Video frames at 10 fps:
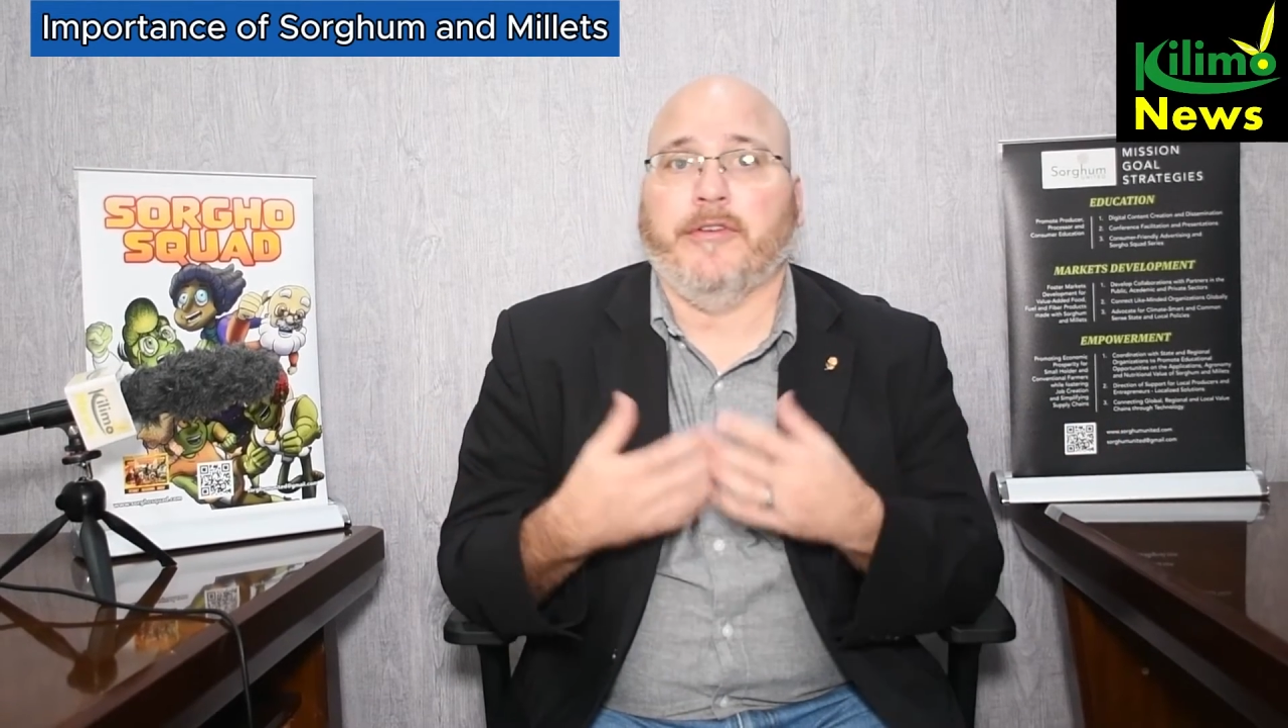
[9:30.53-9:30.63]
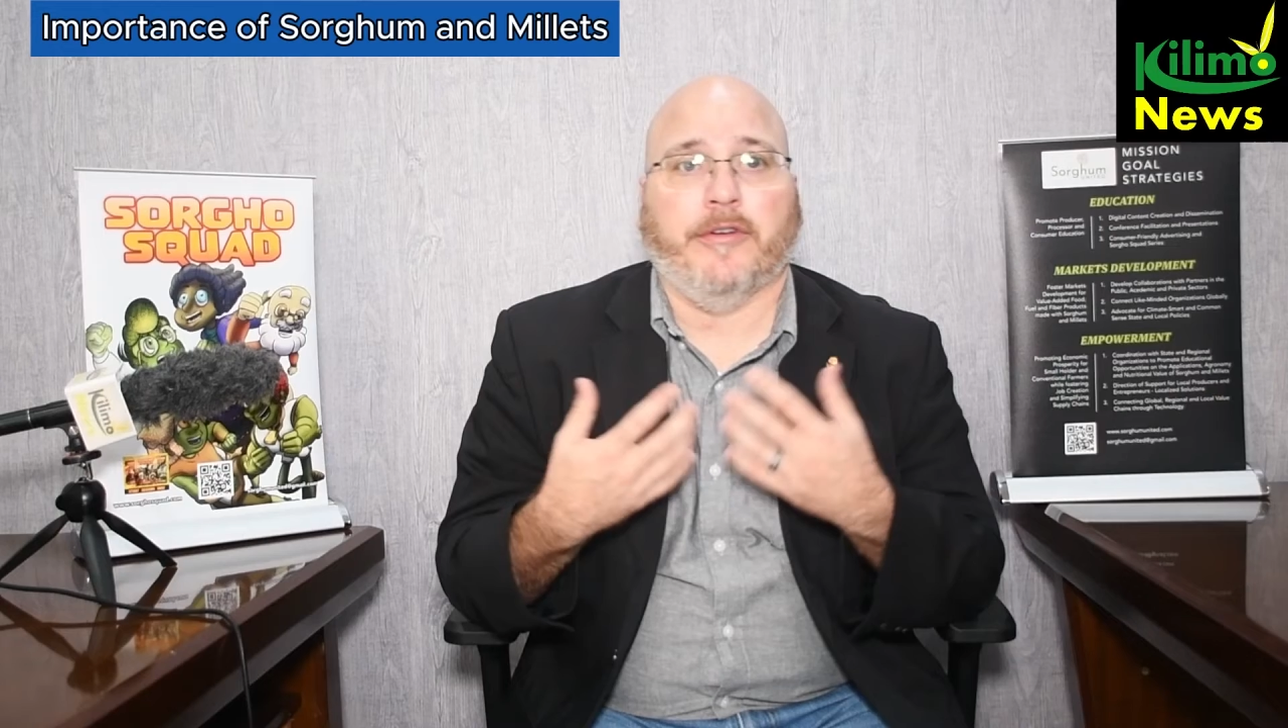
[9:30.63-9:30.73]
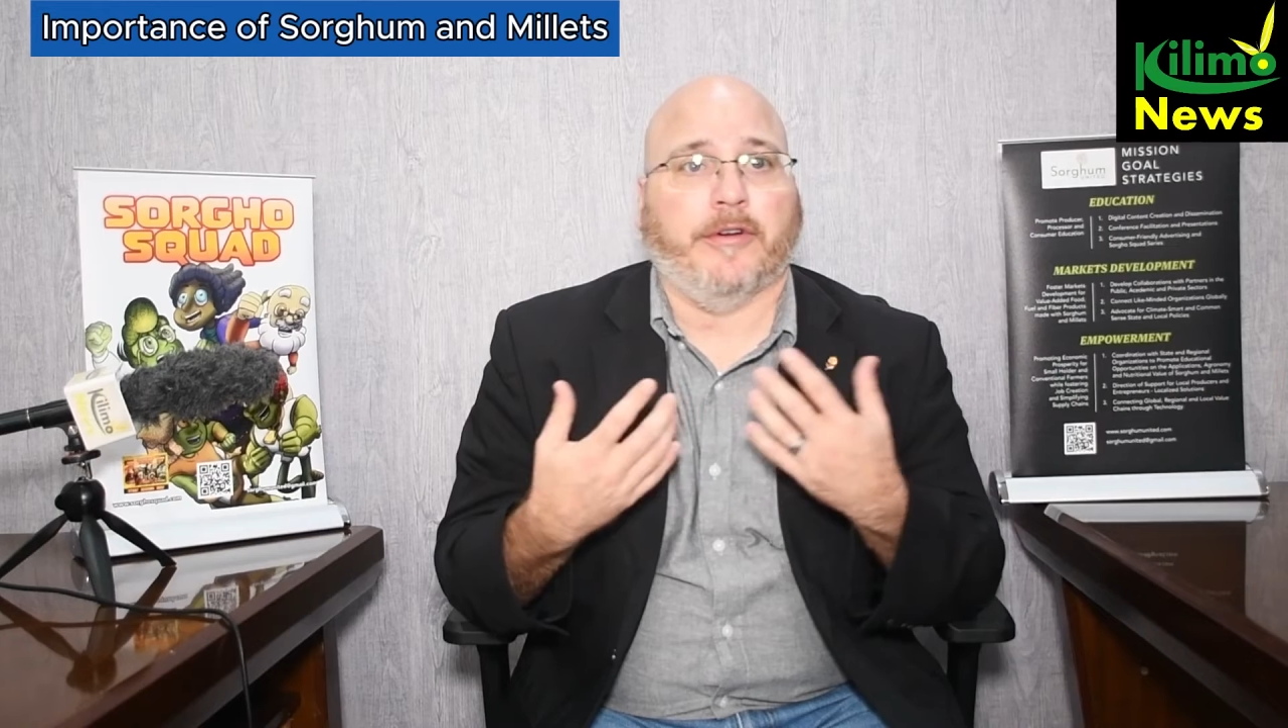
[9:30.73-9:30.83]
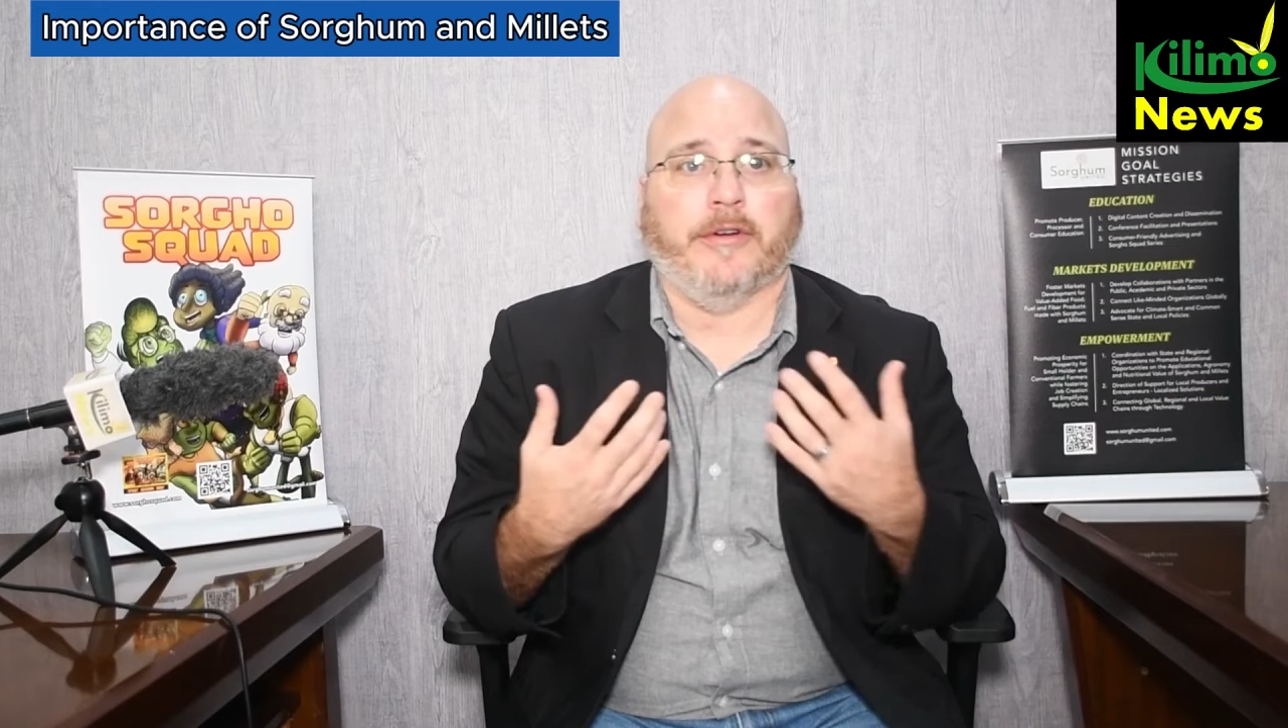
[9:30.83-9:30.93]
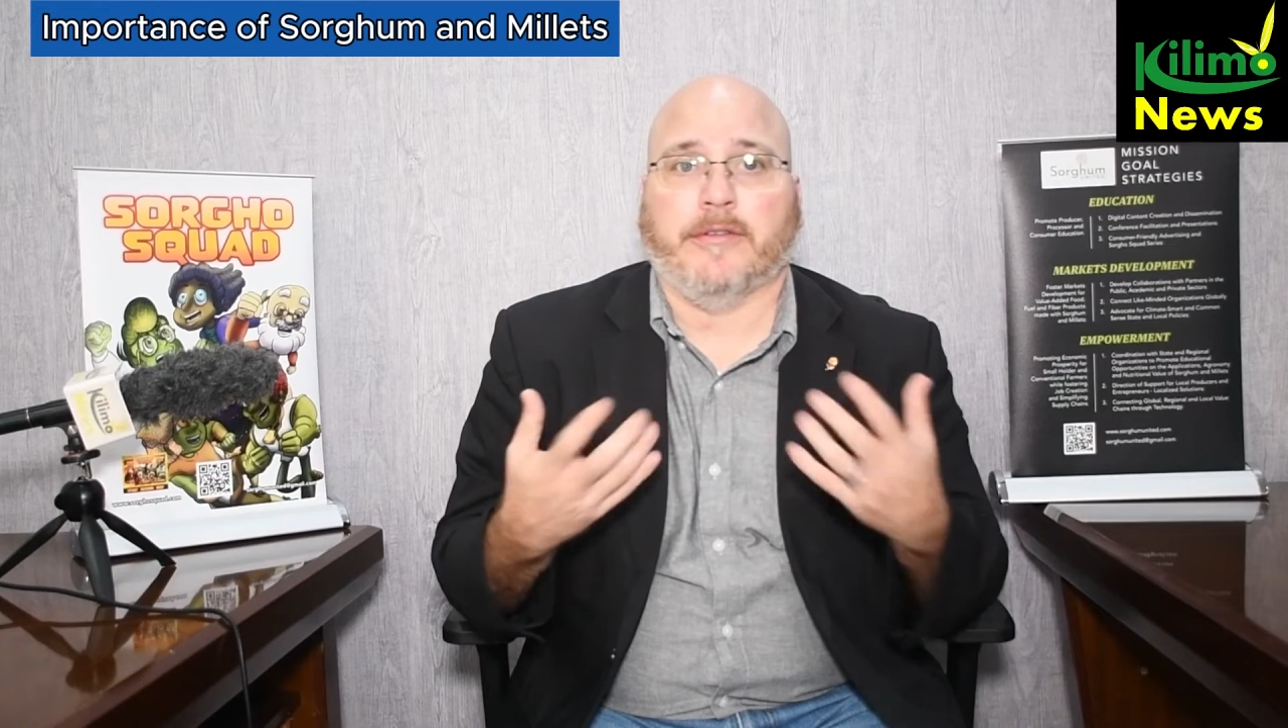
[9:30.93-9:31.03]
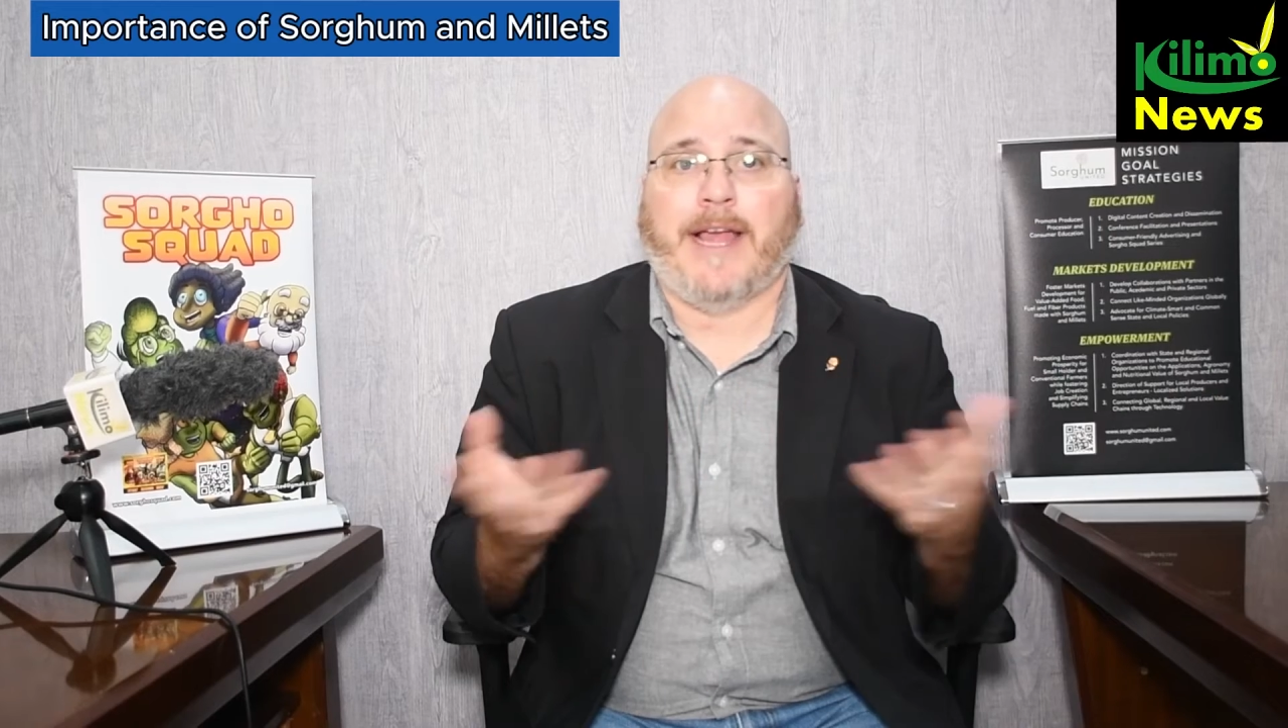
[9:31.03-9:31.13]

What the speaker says: your